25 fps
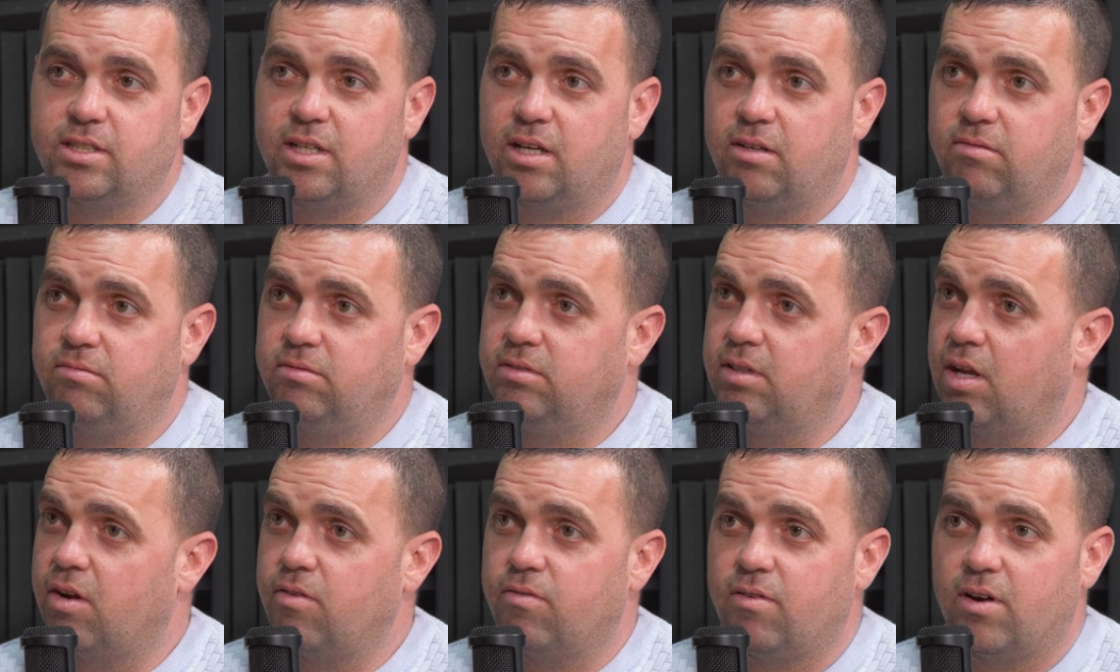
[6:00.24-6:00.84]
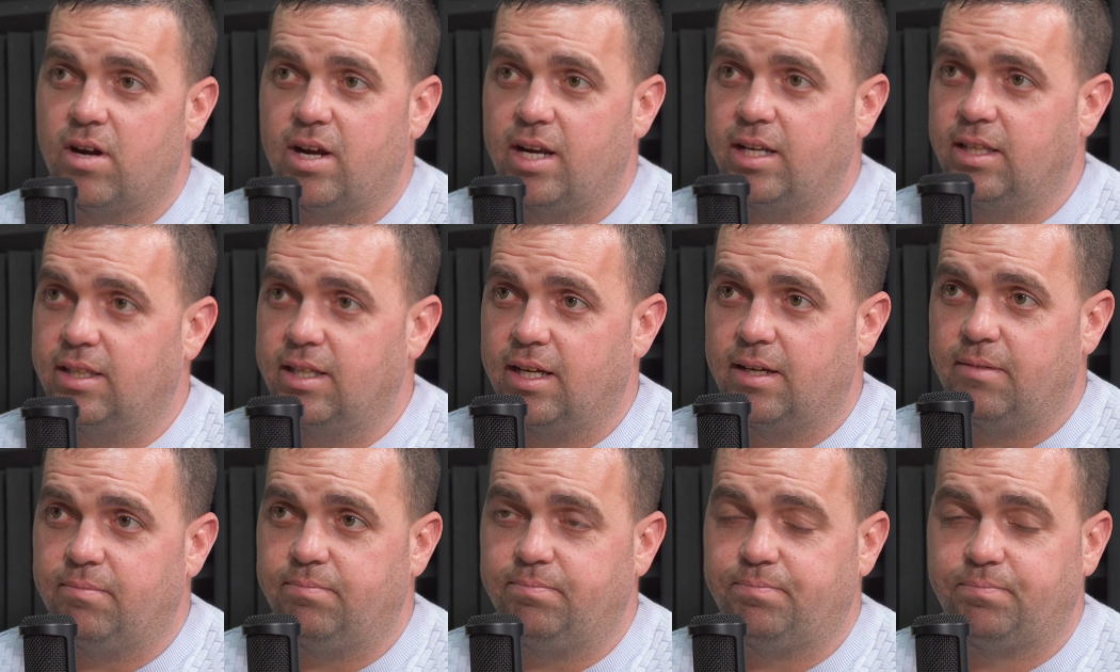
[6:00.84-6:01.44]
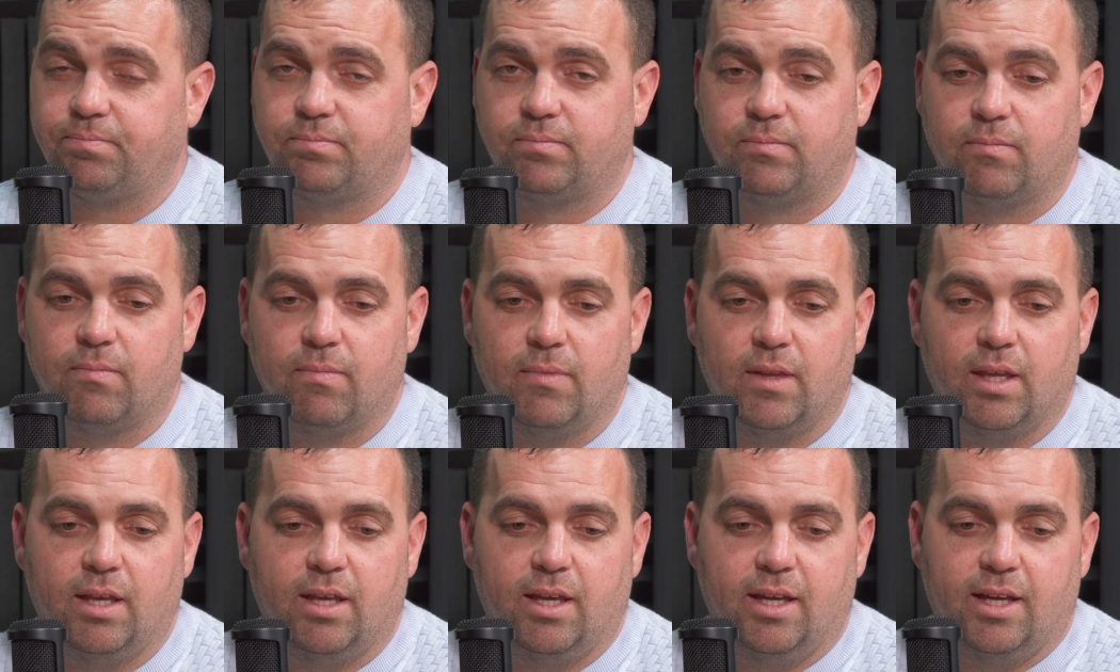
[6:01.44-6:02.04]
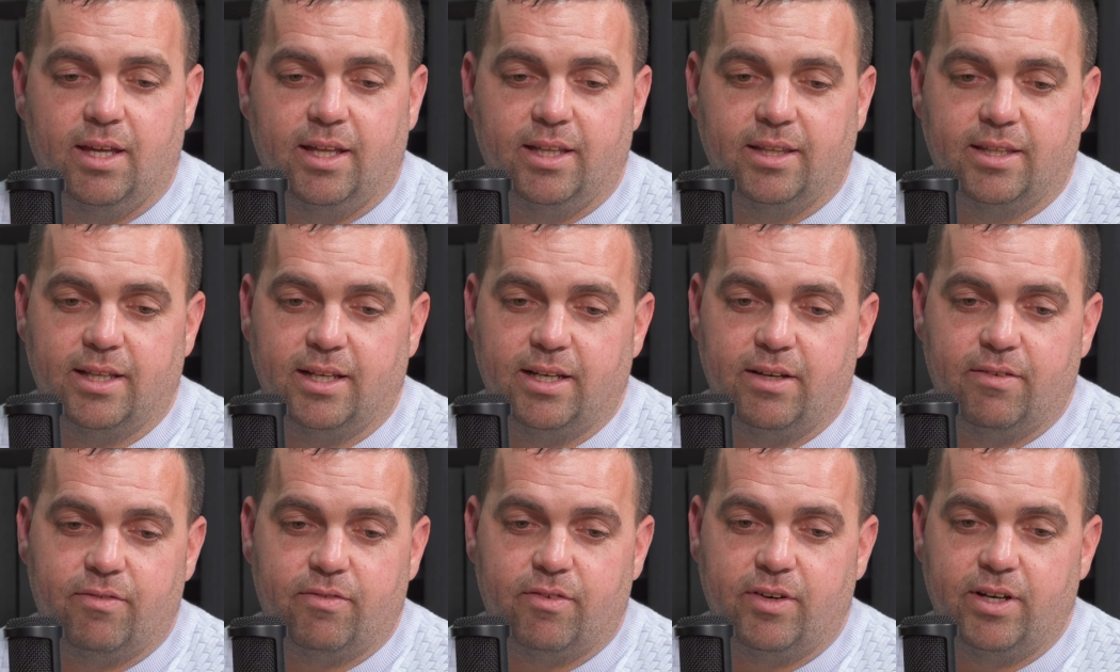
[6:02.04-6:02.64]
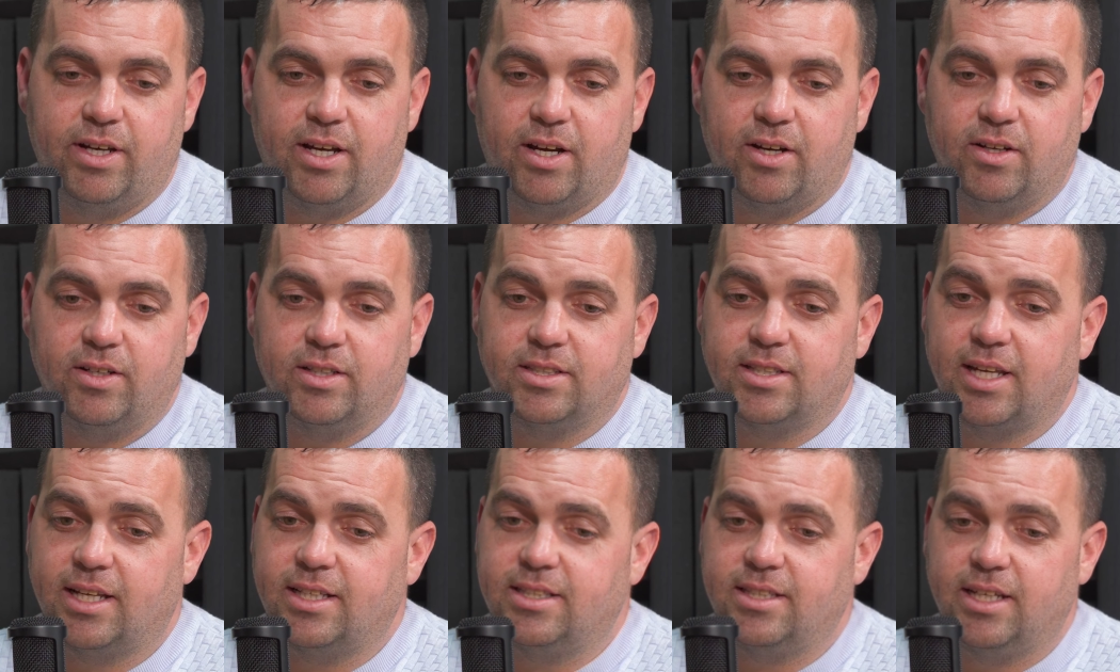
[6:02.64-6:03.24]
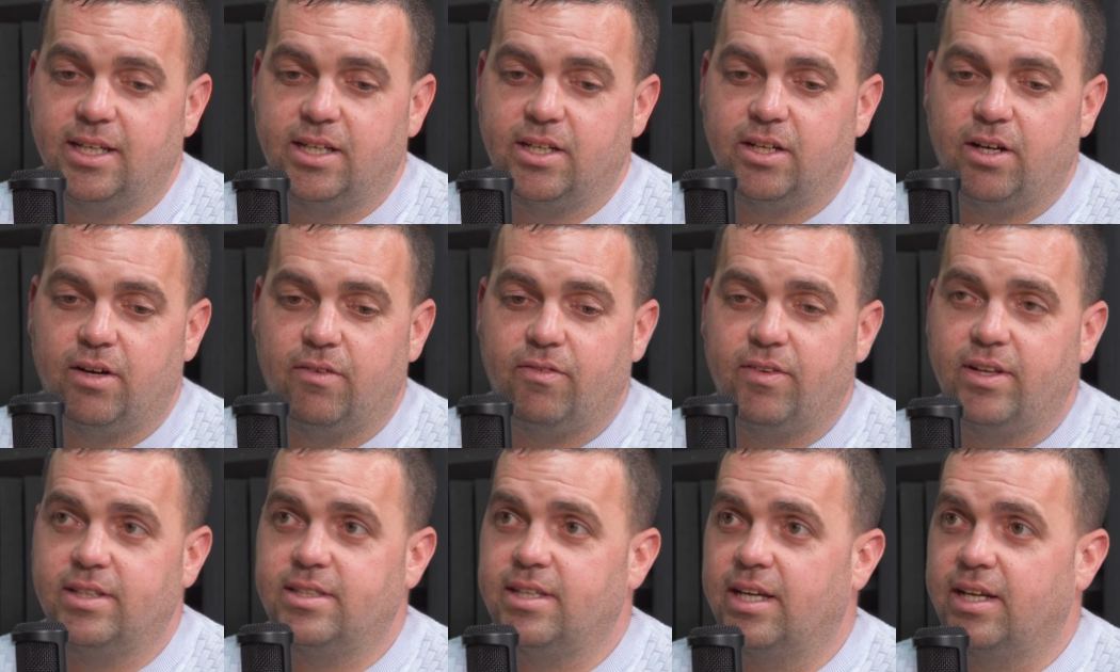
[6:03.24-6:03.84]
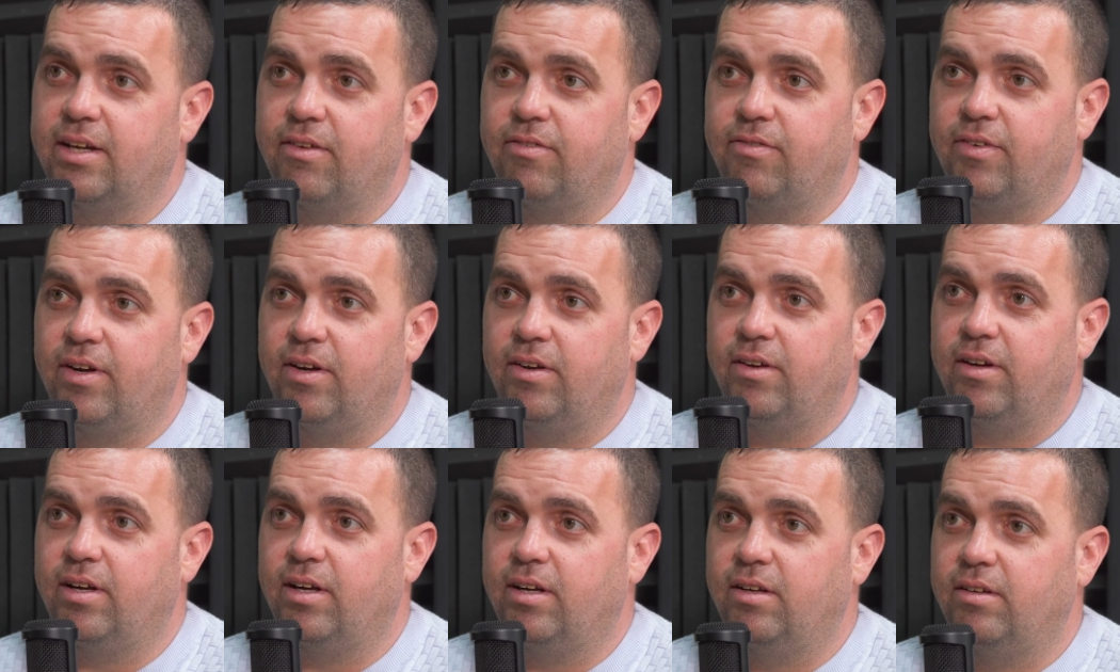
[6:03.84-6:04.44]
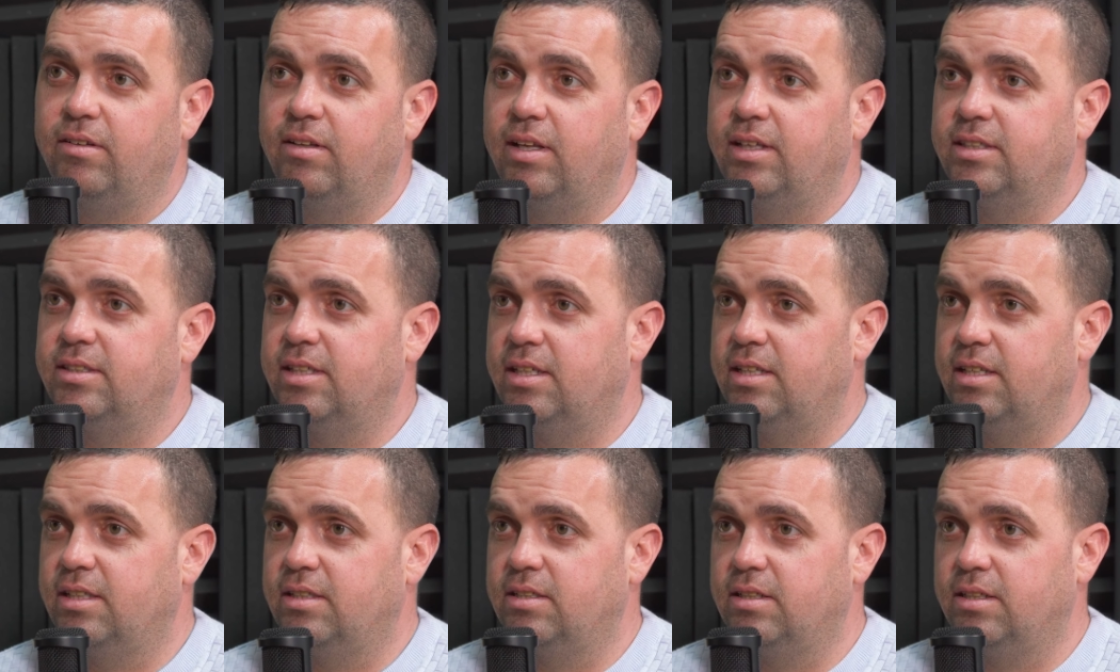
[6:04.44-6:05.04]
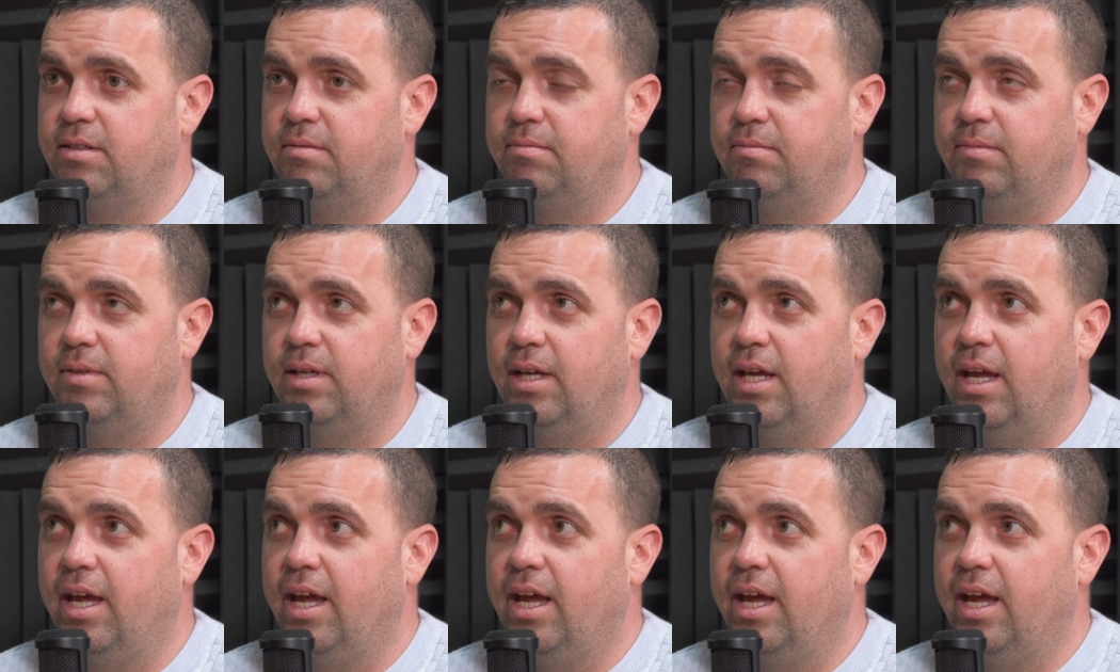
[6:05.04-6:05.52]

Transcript: note, no writing down. Delivery notes, they tick off, they take a photo, they send it to them.